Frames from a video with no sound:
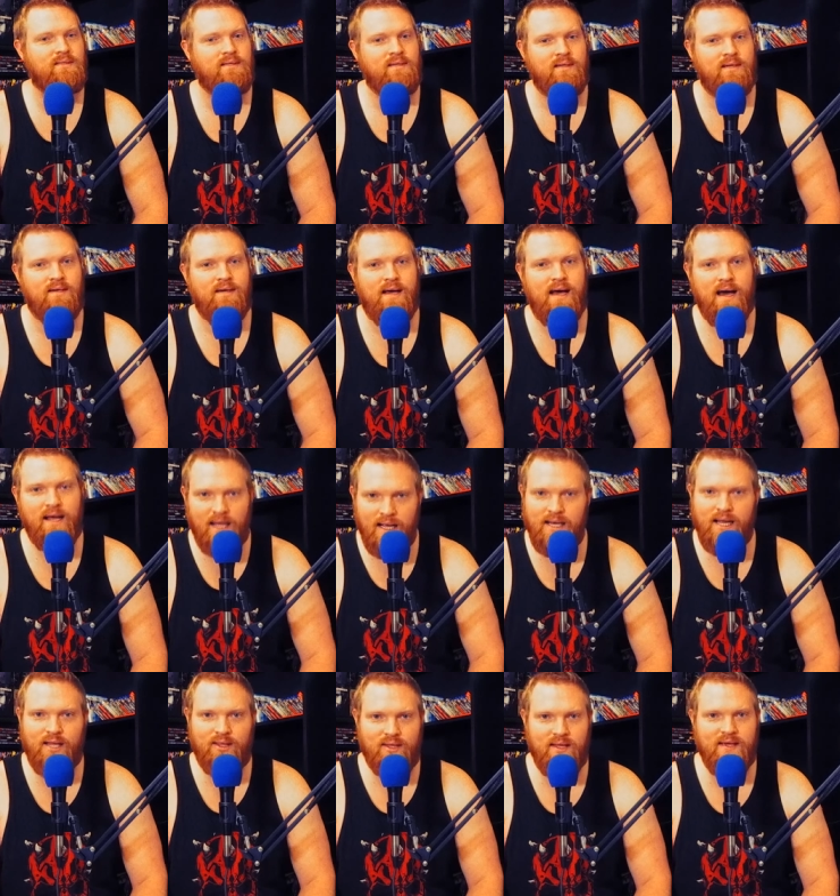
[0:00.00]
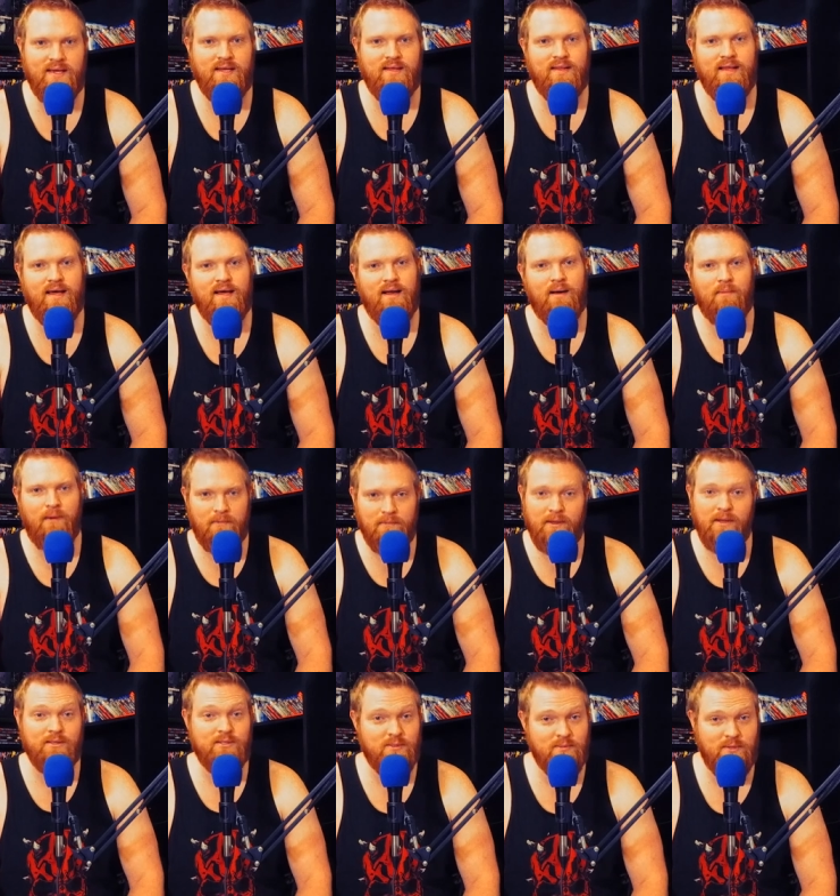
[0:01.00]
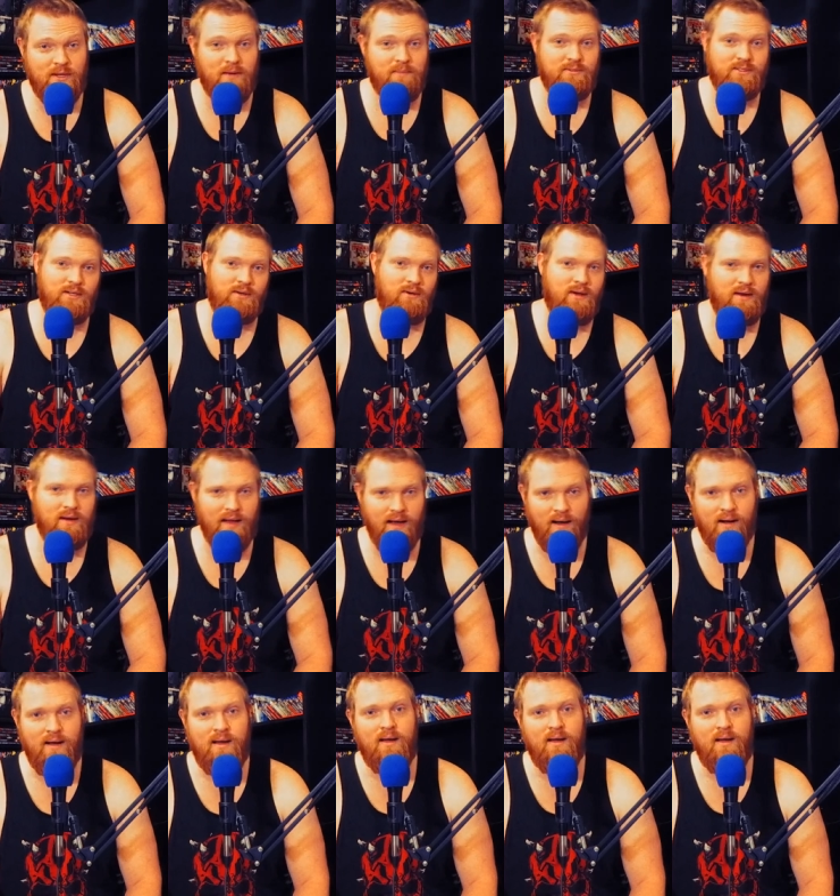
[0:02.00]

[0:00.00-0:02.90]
How did I not think of that? I might be on some dumb shit right now.